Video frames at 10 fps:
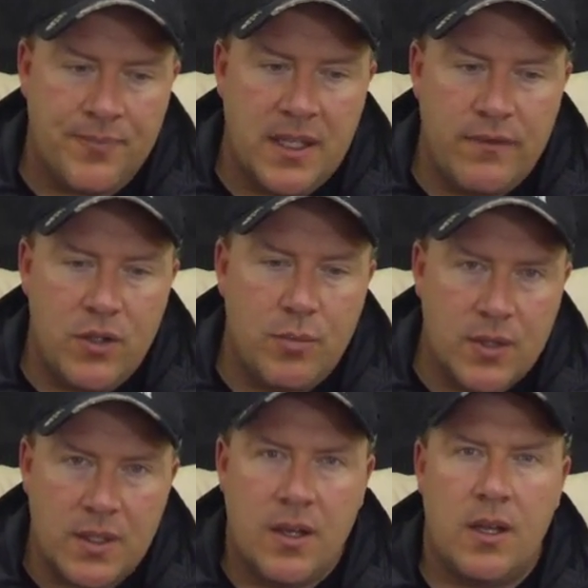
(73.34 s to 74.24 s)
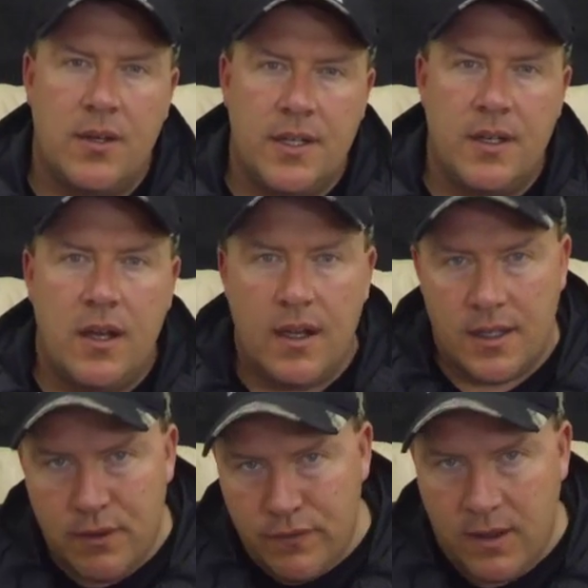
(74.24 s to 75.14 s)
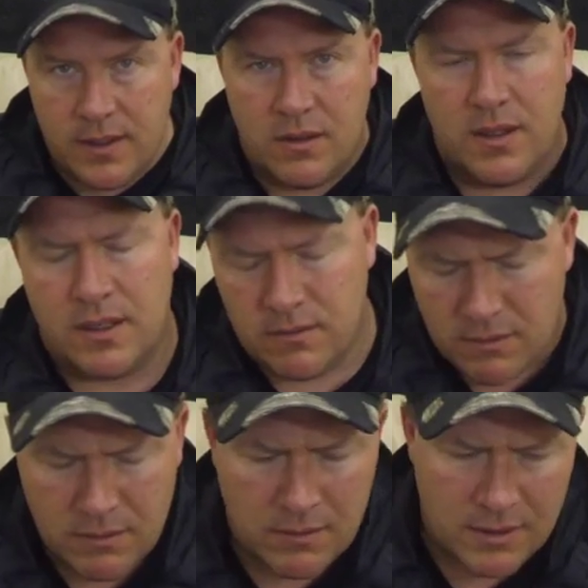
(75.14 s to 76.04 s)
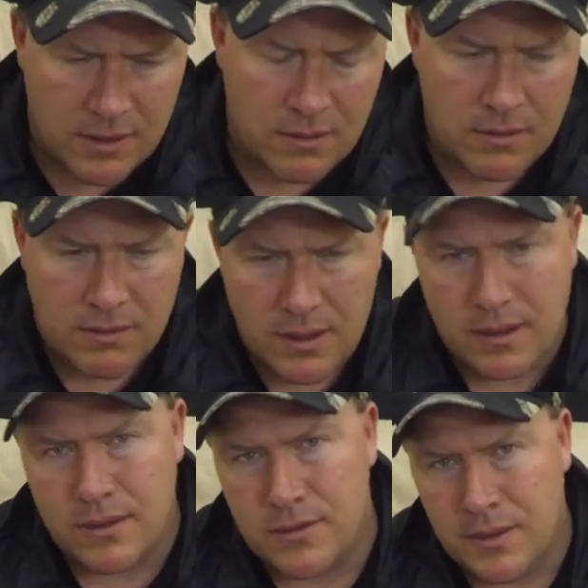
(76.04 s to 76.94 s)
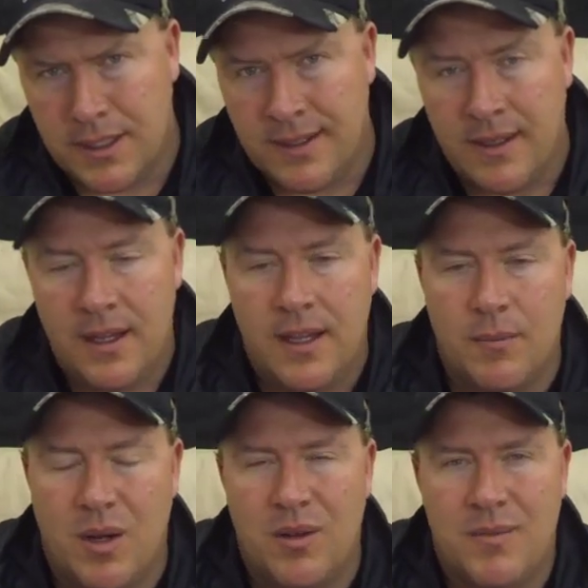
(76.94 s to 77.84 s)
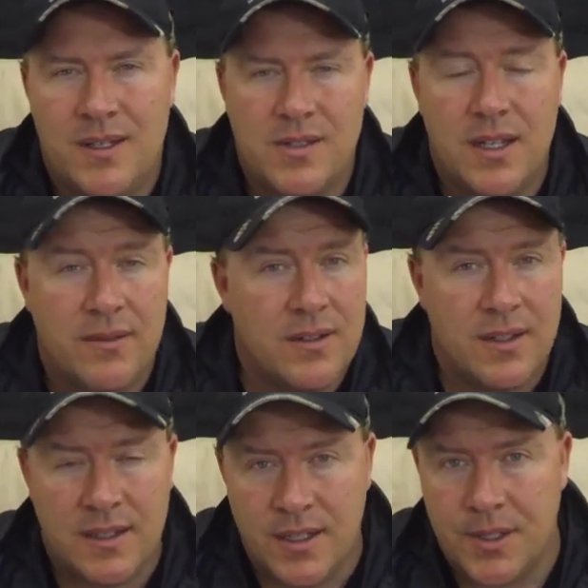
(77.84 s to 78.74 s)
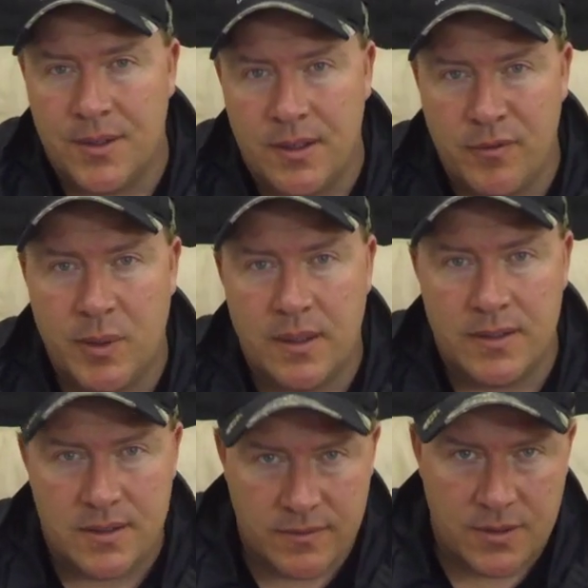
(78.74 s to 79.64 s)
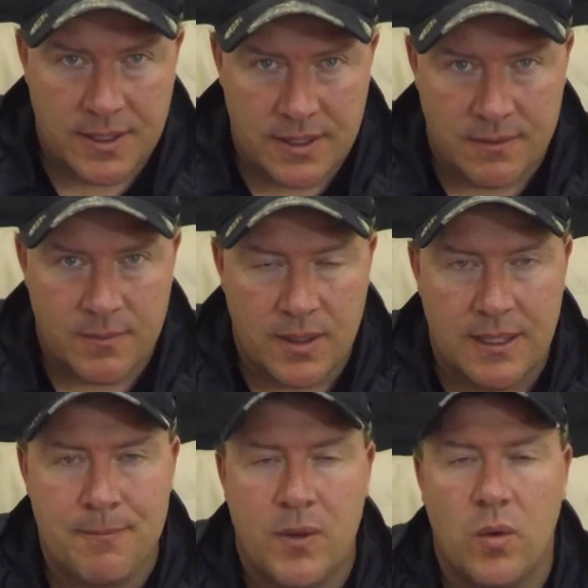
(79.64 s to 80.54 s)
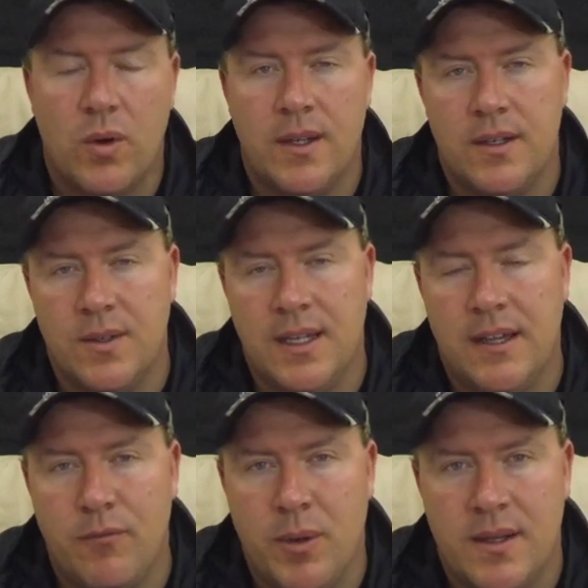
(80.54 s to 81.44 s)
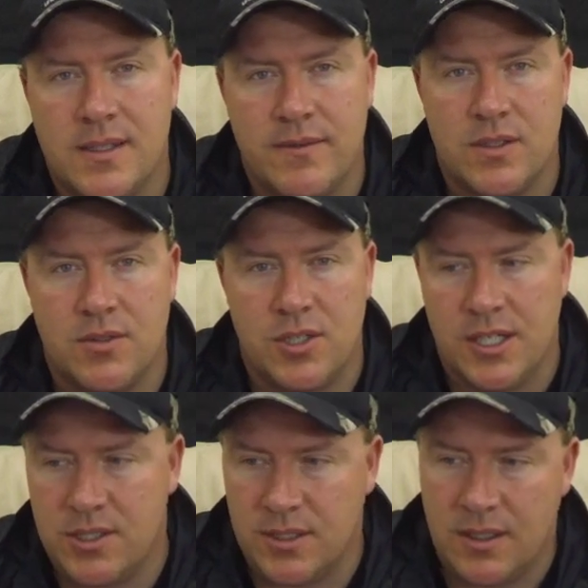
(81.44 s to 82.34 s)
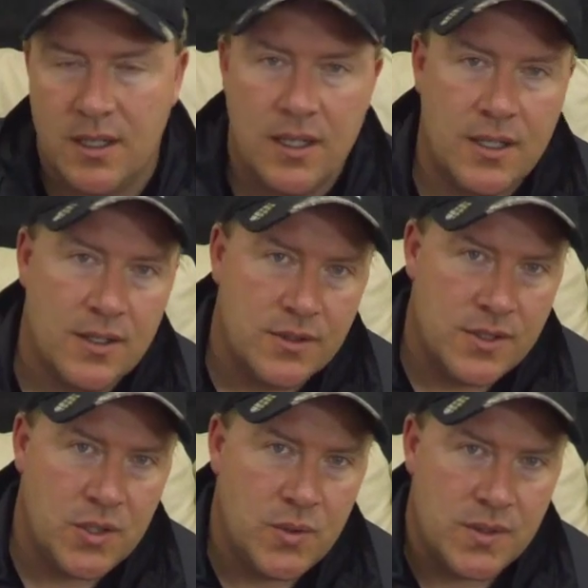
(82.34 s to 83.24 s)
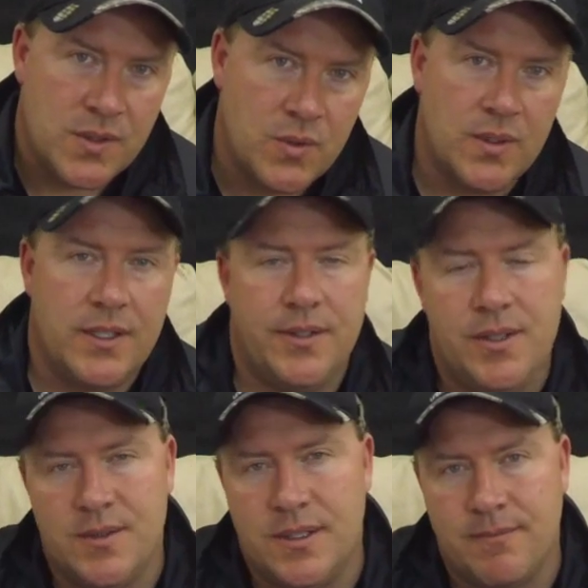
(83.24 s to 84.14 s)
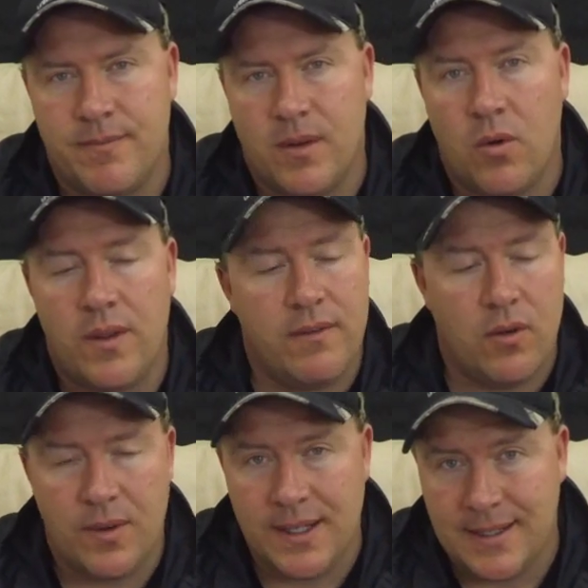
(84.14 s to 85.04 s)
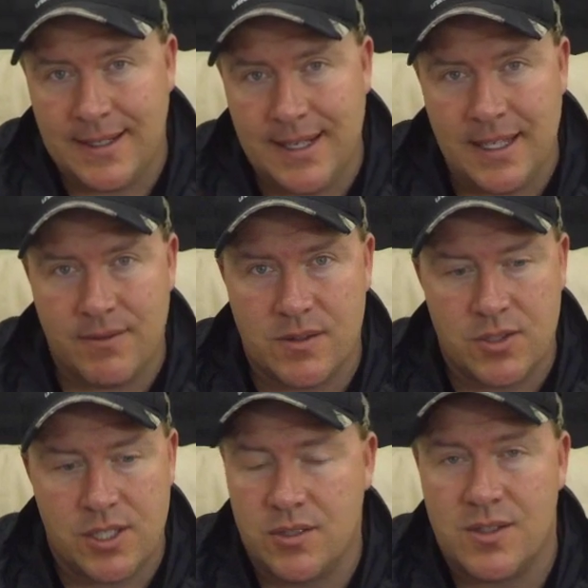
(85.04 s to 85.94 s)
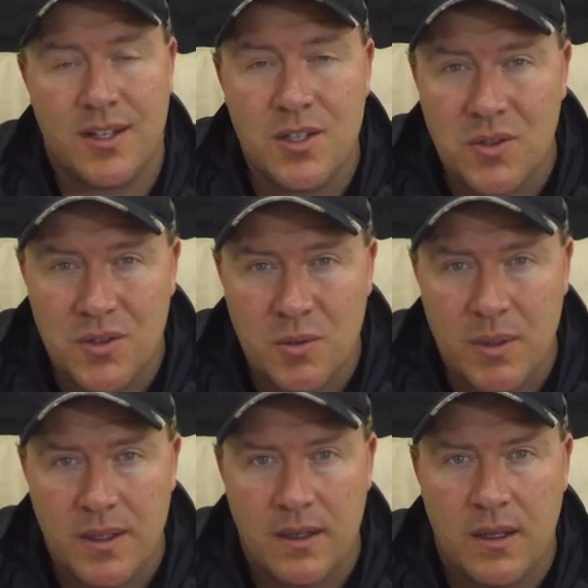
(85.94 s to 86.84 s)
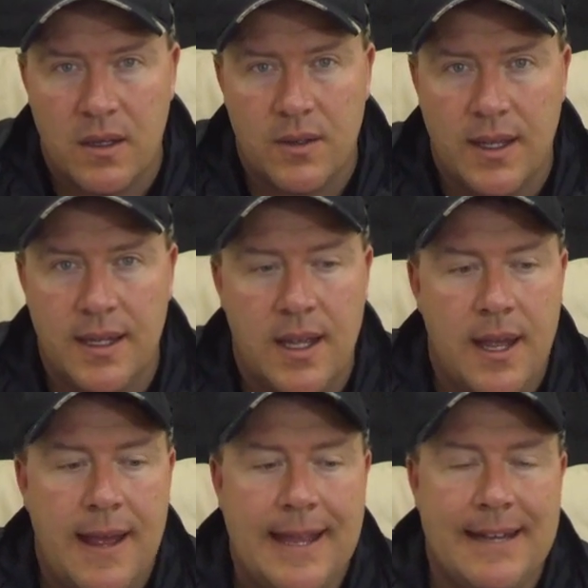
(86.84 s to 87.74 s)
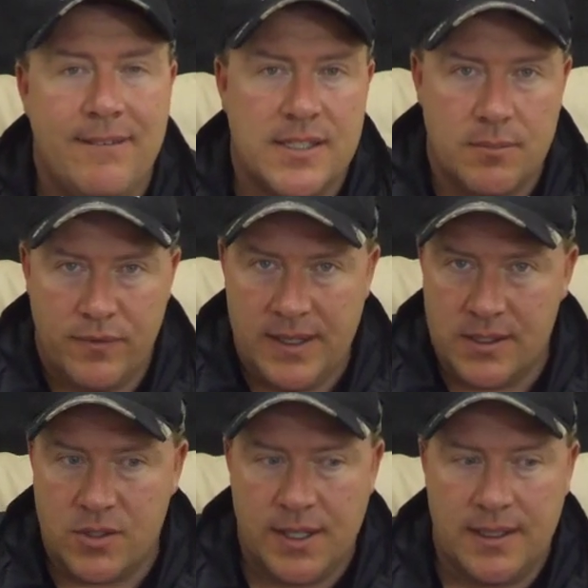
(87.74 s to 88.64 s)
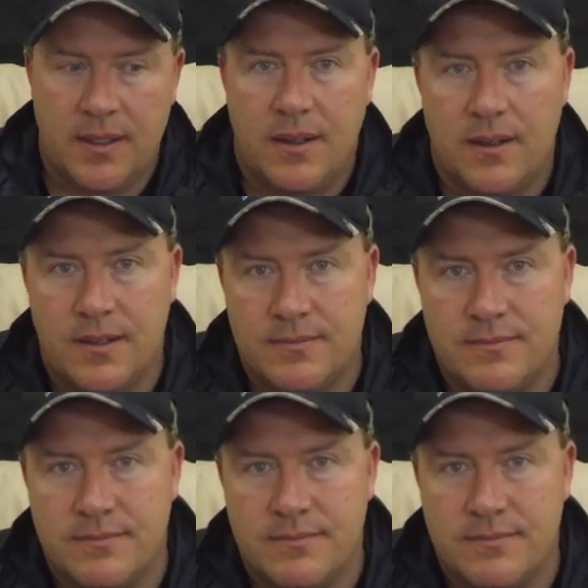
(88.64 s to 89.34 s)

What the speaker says: If you put the collar on your dog and you find they're like, oh, I got to train, probably means you haven't done near enough positive training, okay? Or that you didn't have positive association to the tool that you're using, or they've already got the negative association. There's nothing you can do about it, okay? Invisible fence trained dog.